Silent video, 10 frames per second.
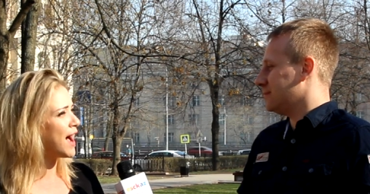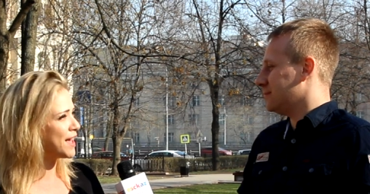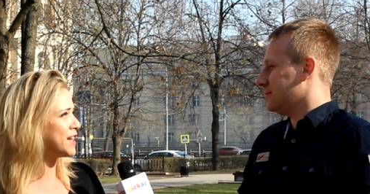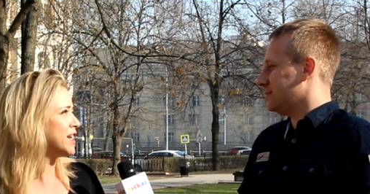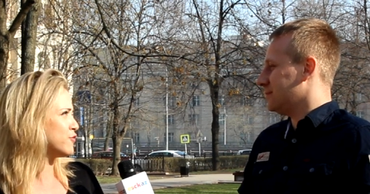
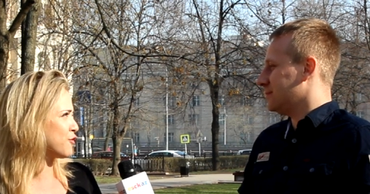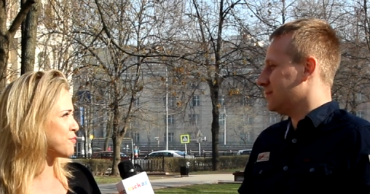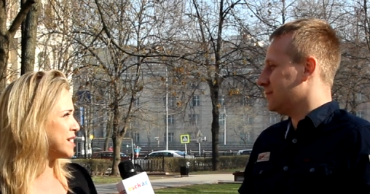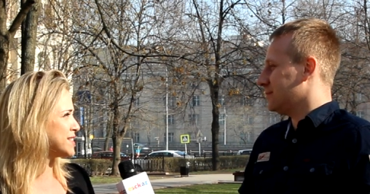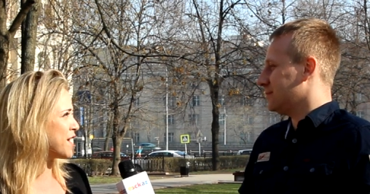Speaker 1: i can live
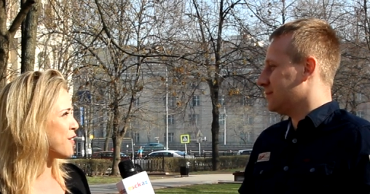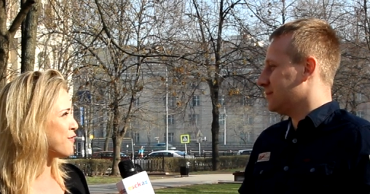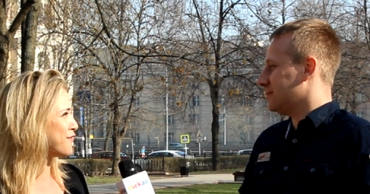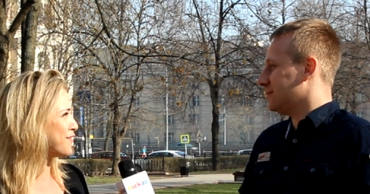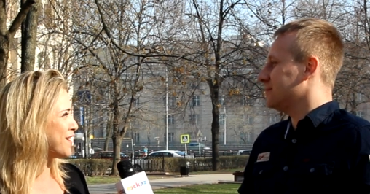with
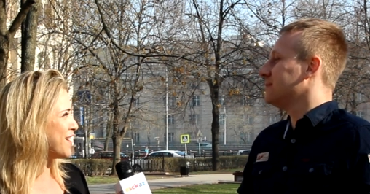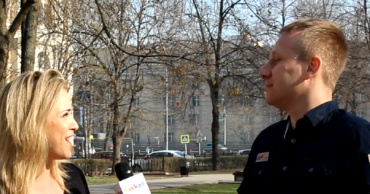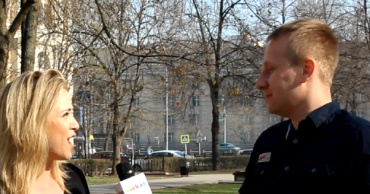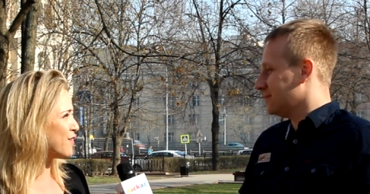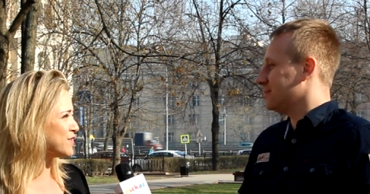myself
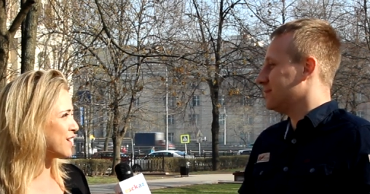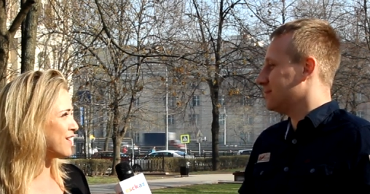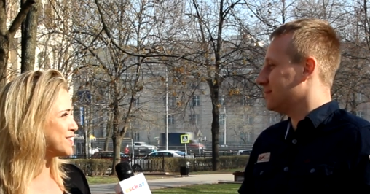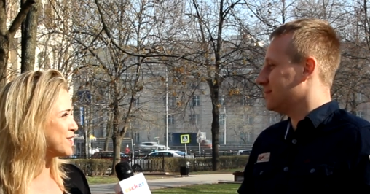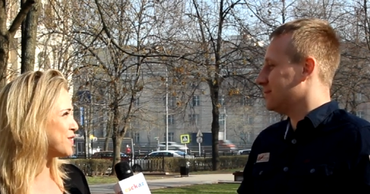
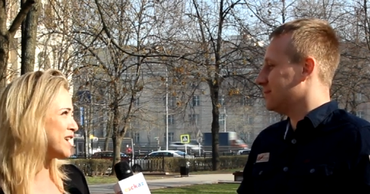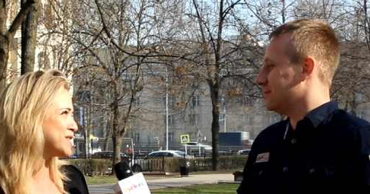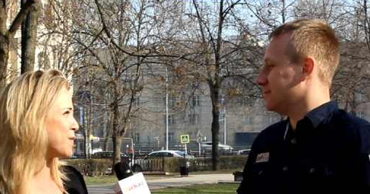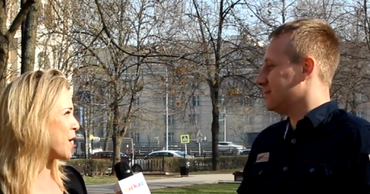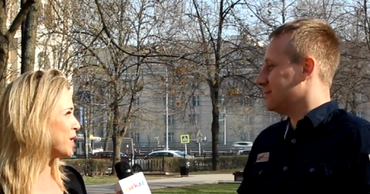after so
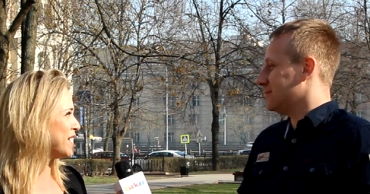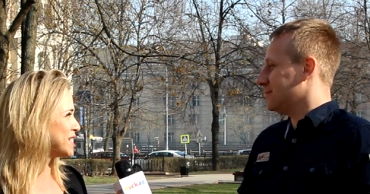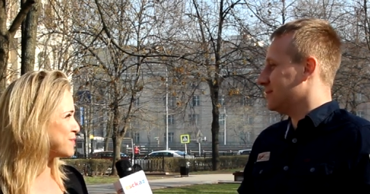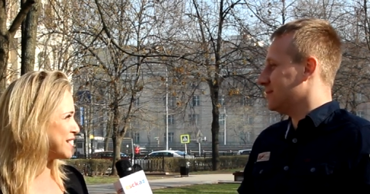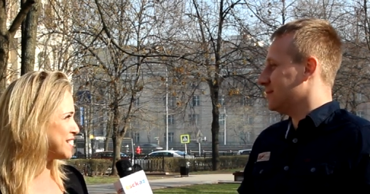that's my
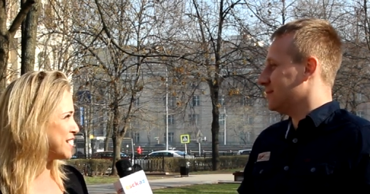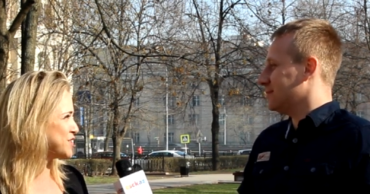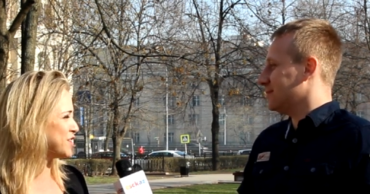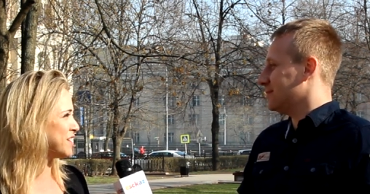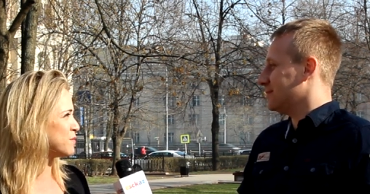only
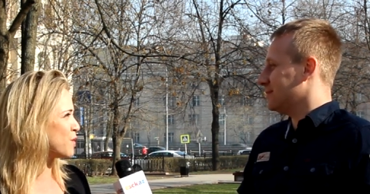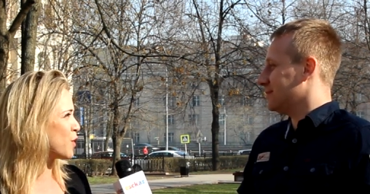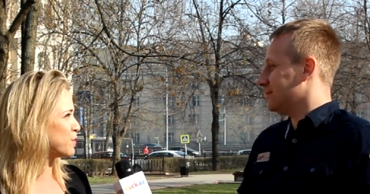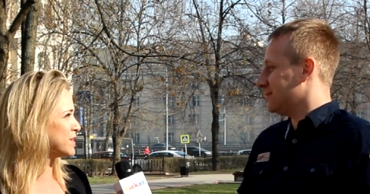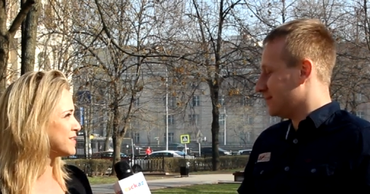expectation at the
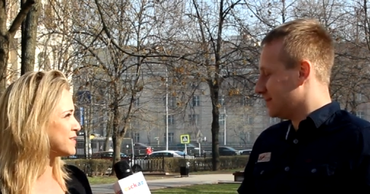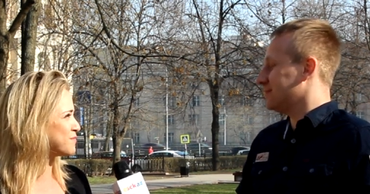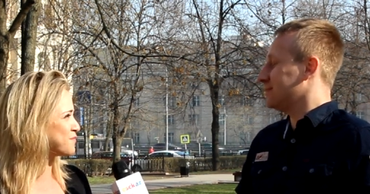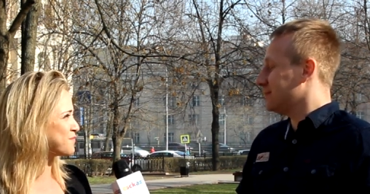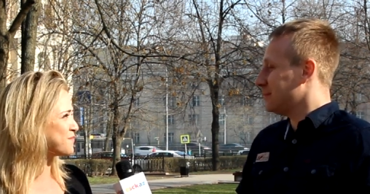moment
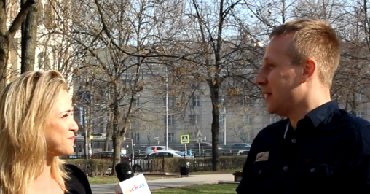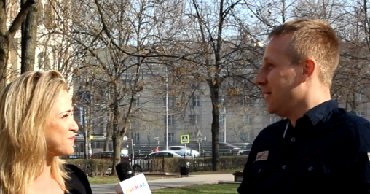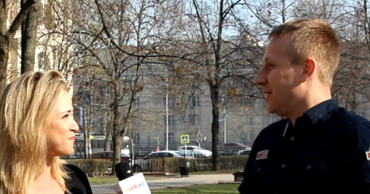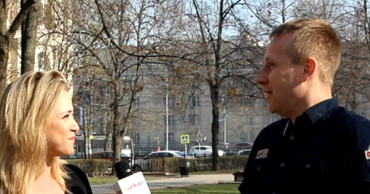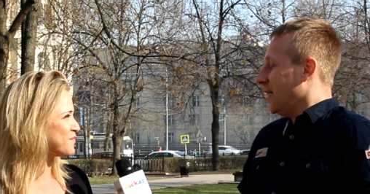
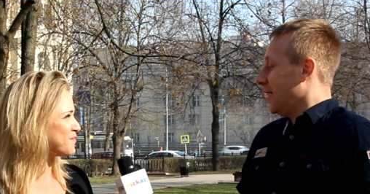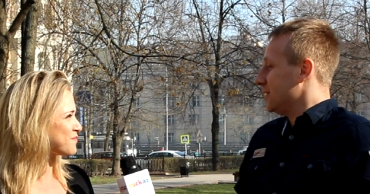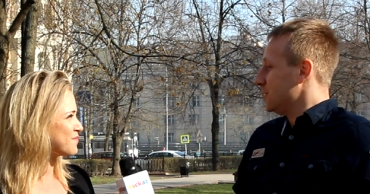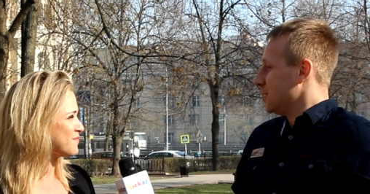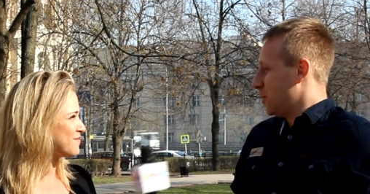
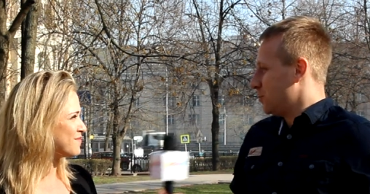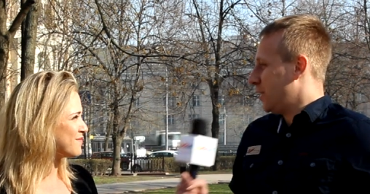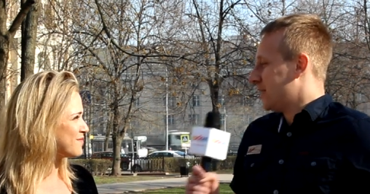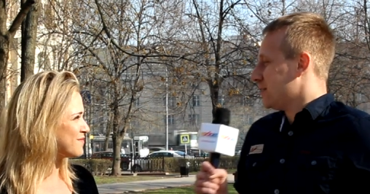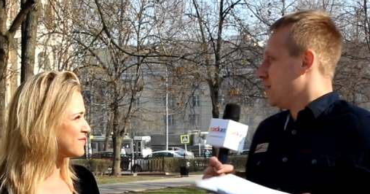
Speaker 2: and i
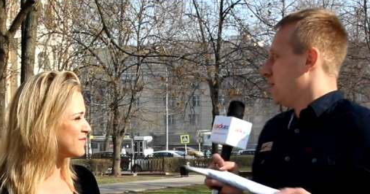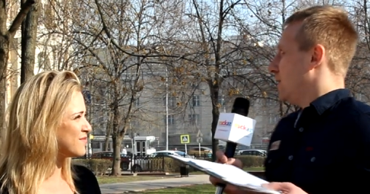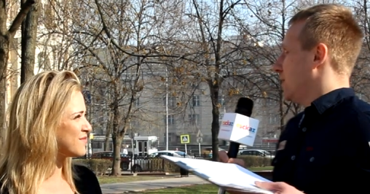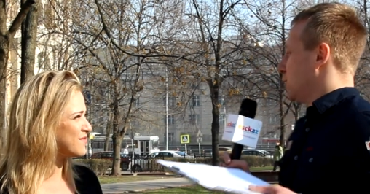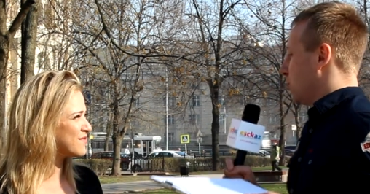would like
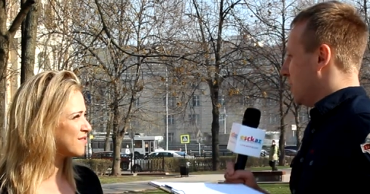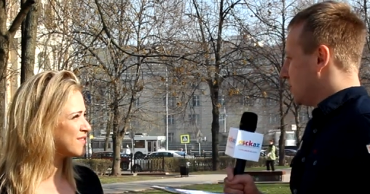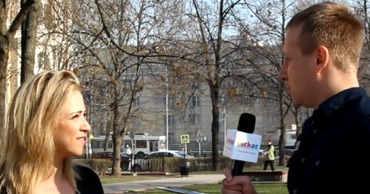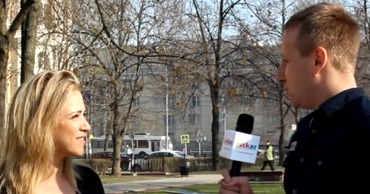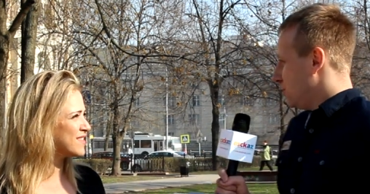uh, to
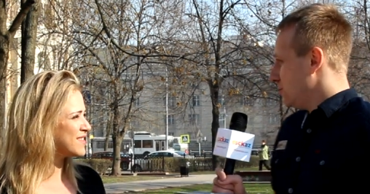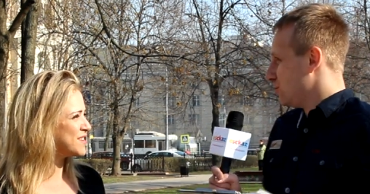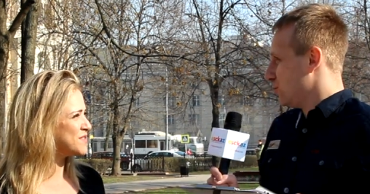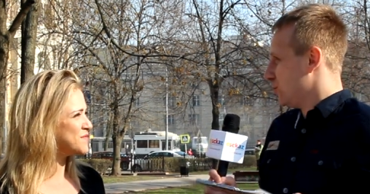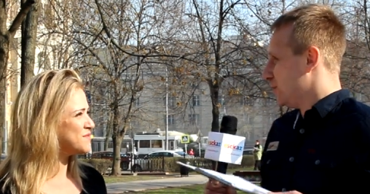ask
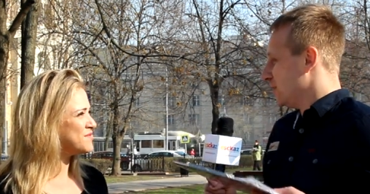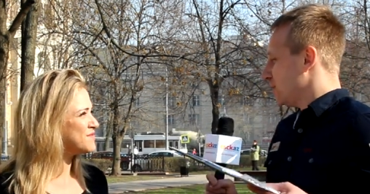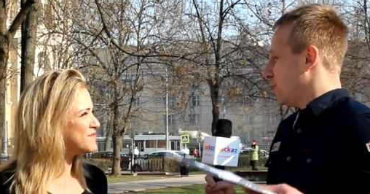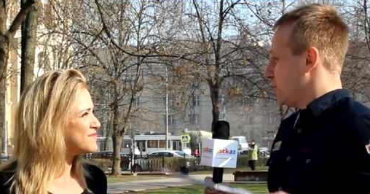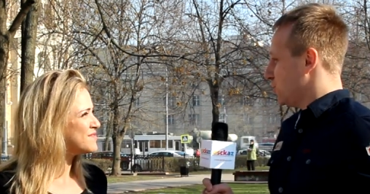you to
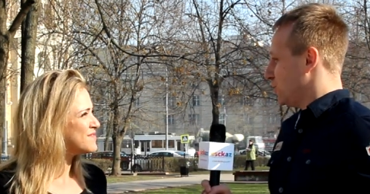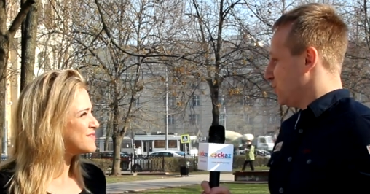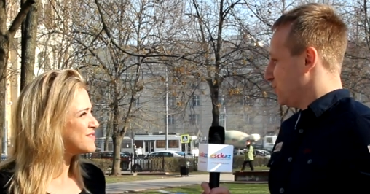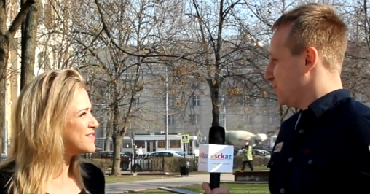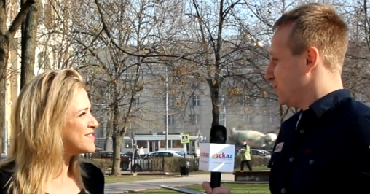sing
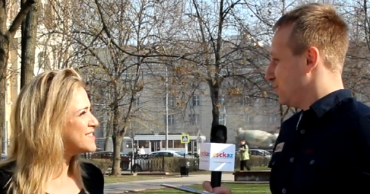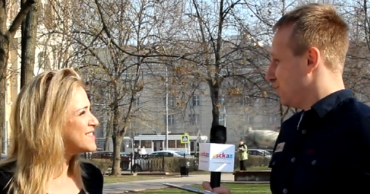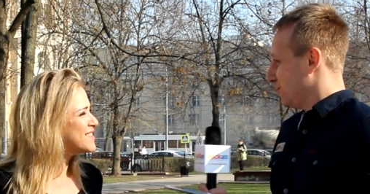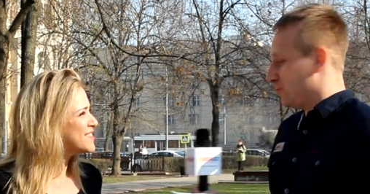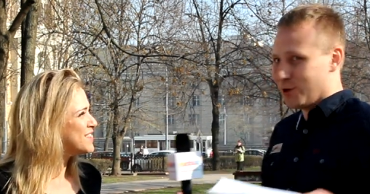something
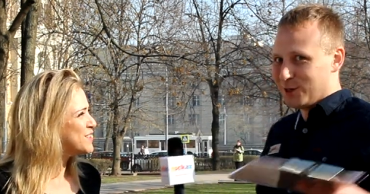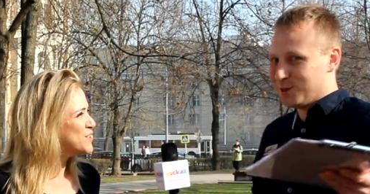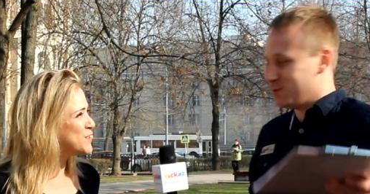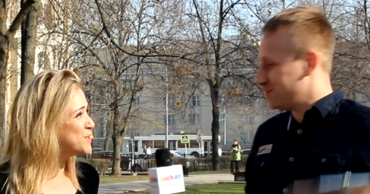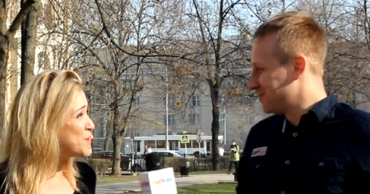for
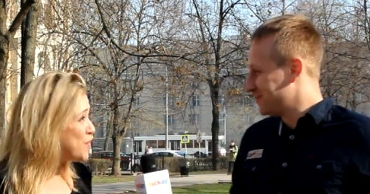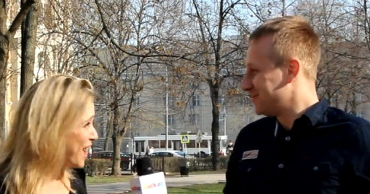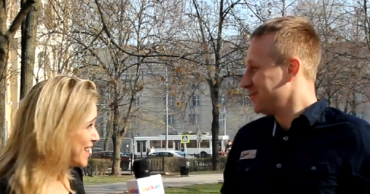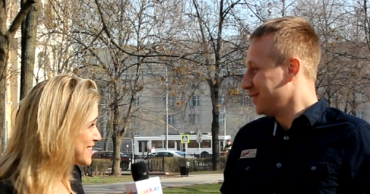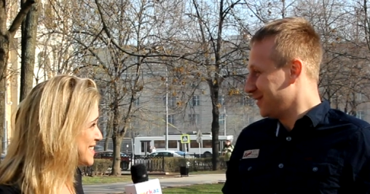us.
Speaker 1: To
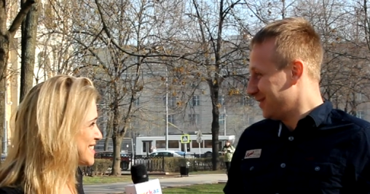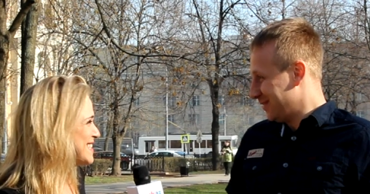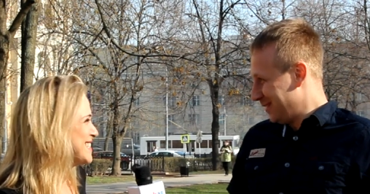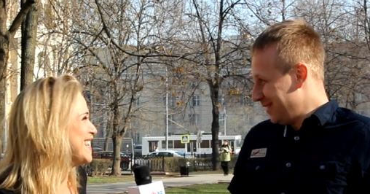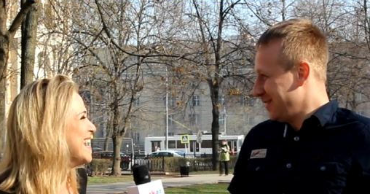
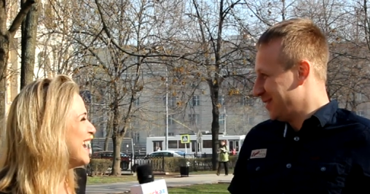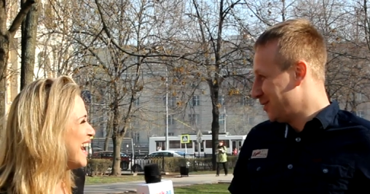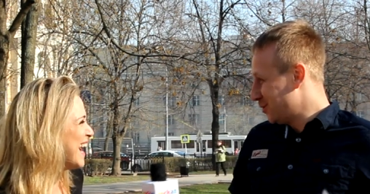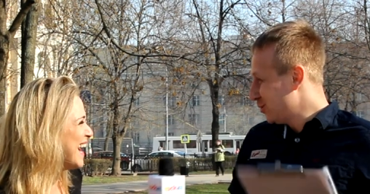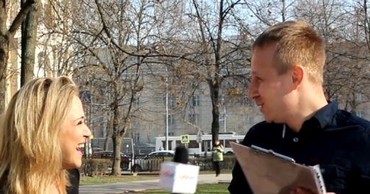what?
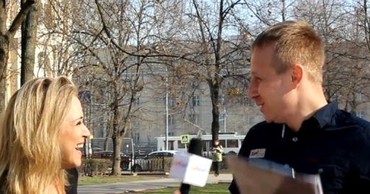
Speaker 2: to